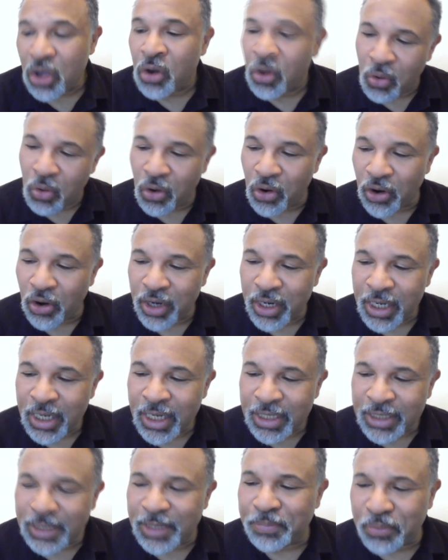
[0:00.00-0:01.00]
Or
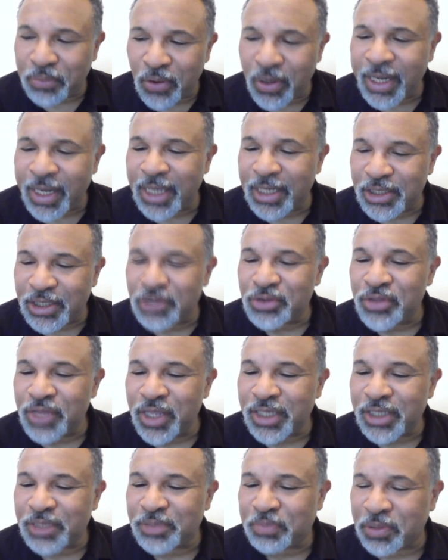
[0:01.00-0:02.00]
did Poitier do
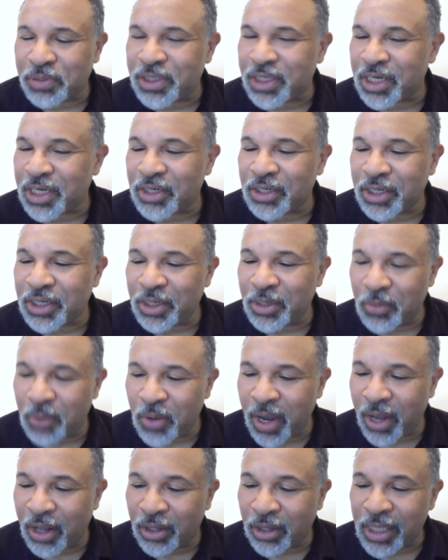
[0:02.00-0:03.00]
this particularly
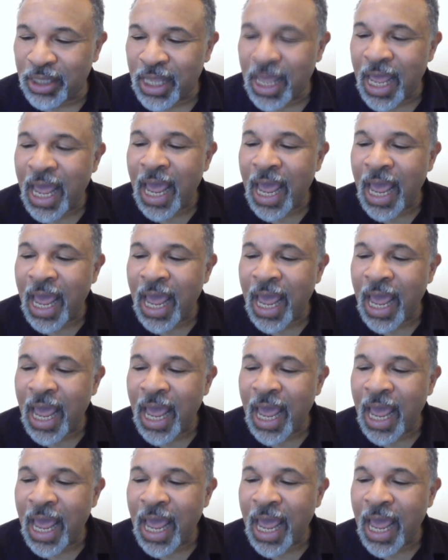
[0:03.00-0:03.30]
well